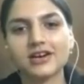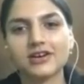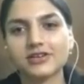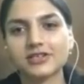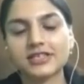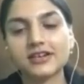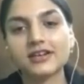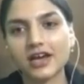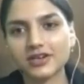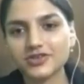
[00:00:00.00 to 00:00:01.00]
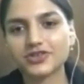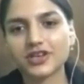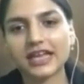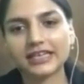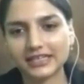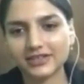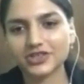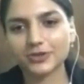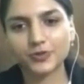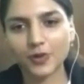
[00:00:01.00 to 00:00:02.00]
Sir, courage and
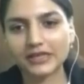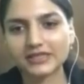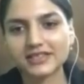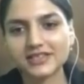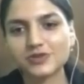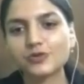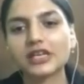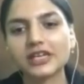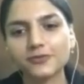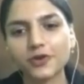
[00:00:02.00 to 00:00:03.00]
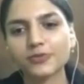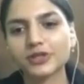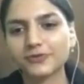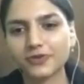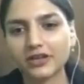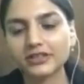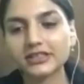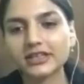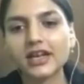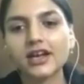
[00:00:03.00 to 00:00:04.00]
leadership qualities to lead from the front
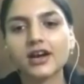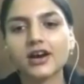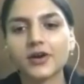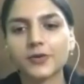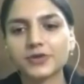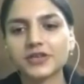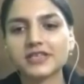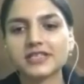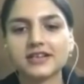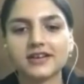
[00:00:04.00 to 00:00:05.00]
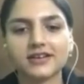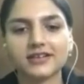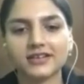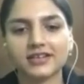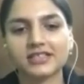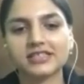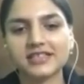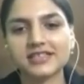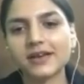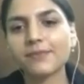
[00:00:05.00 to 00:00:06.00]
because it
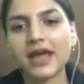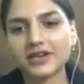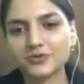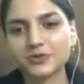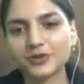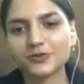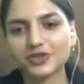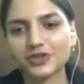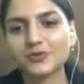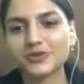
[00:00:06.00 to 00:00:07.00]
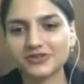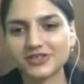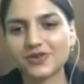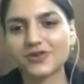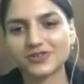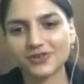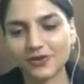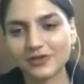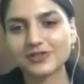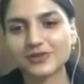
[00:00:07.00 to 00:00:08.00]
is management of the human resource
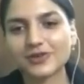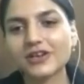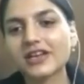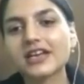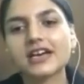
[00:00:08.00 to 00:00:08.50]
also.